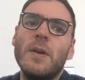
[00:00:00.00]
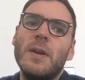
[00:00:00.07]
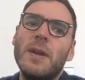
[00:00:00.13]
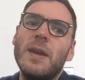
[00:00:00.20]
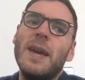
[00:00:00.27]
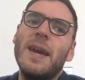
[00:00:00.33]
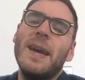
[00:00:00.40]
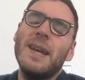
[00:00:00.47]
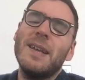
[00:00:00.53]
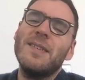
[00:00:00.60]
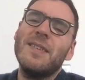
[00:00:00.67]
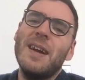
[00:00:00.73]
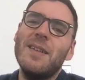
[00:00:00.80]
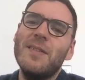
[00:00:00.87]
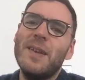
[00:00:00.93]
Yeah,
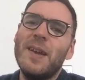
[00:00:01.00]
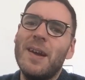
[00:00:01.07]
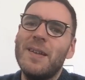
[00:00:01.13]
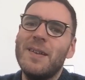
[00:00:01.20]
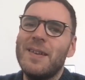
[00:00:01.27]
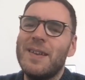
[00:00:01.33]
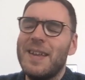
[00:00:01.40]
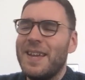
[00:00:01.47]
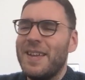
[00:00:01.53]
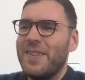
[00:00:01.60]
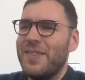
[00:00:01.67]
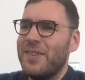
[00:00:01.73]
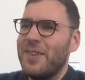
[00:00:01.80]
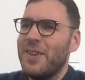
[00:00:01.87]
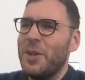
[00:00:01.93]
exactly. And
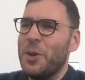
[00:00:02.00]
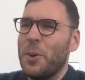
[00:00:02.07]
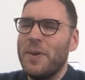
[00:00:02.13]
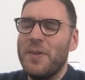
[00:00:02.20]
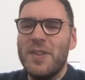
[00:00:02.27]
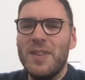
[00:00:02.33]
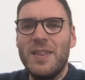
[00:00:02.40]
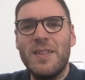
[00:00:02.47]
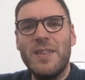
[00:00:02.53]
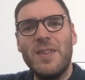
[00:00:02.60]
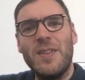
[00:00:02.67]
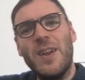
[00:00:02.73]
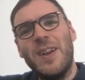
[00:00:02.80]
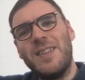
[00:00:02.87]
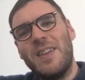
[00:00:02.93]
it's, it's
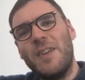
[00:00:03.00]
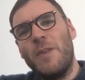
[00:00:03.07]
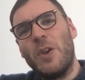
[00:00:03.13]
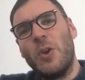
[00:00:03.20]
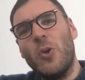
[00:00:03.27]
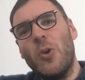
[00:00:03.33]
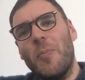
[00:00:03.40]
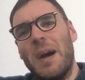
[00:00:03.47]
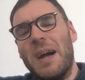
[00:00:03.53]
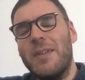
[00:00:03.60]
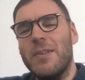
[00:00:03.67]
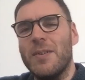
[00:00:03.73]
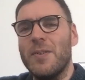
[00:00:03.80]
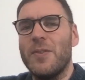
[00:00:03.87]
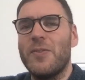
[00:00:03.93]
a difficult
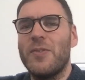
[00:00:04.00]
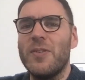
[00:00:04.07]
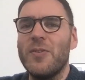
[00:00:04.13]
balance.